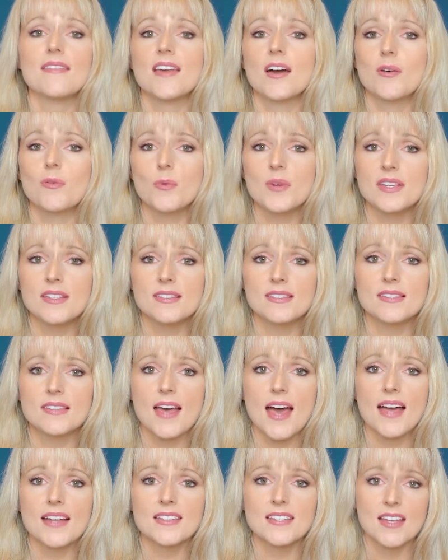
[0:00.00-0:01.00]
that we
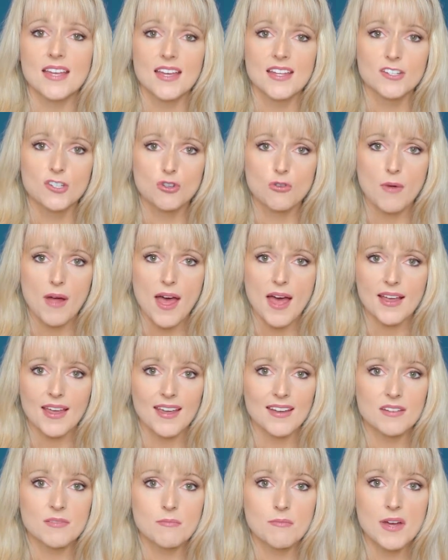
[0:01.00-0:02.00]
set, track,
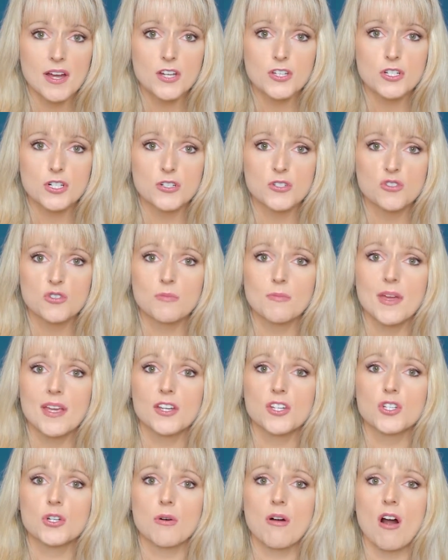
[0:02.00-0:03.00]
and measure to
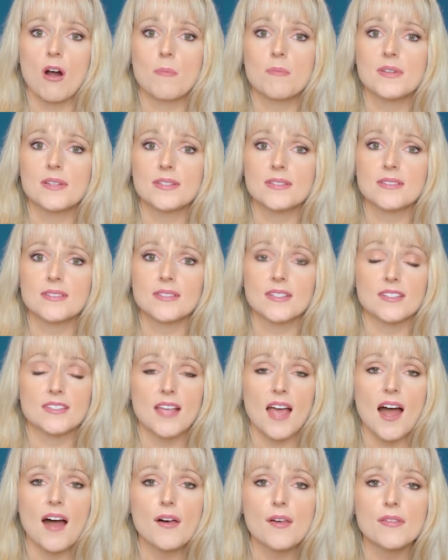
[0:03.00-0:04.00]
make sure our business is
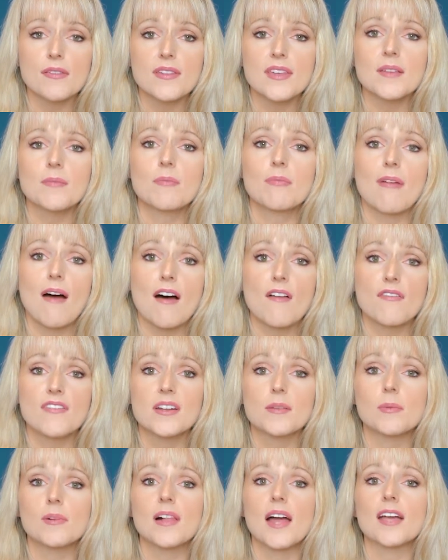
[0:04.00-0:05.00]
healthy,
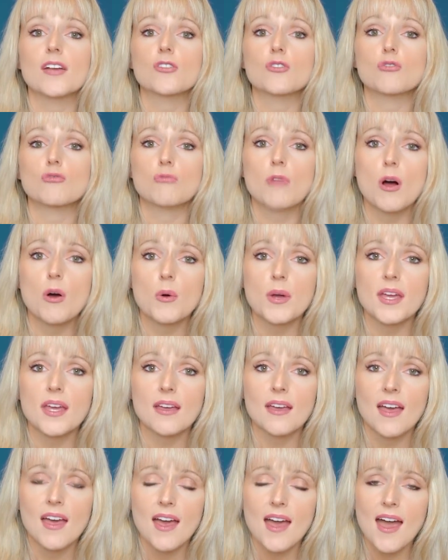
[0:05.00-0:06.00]
profitable, and
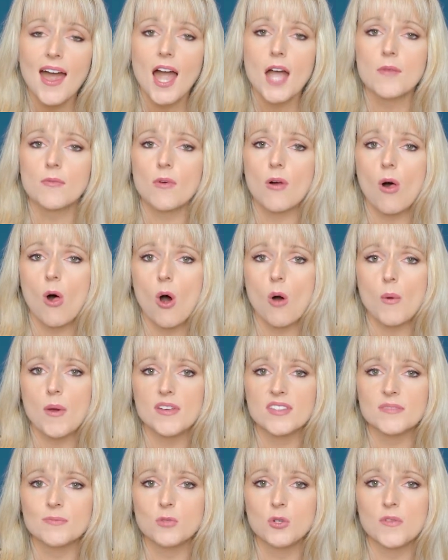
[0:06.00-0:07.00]
growing, and we're
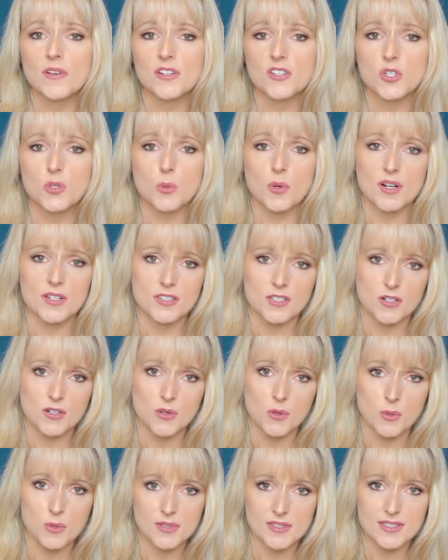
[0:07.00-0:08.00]
always moving towards our
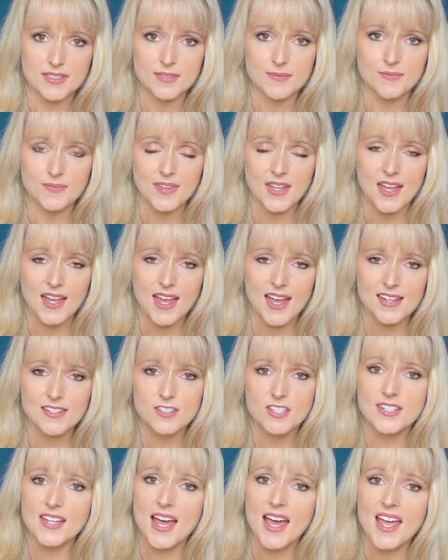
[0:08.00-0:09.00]
goals. And
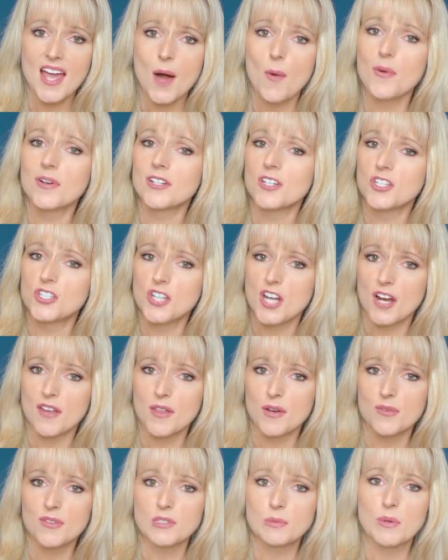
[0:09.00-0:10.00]
today, I want to share
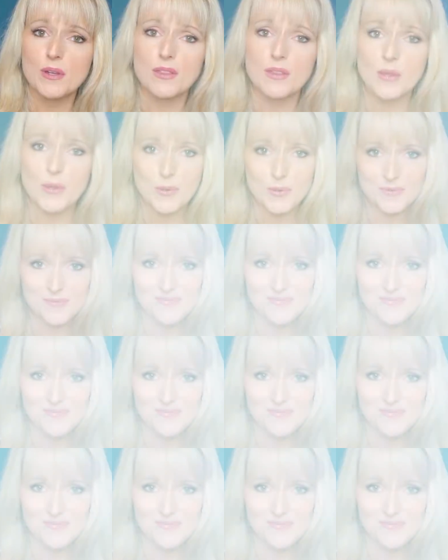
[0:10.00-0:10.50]
those with you.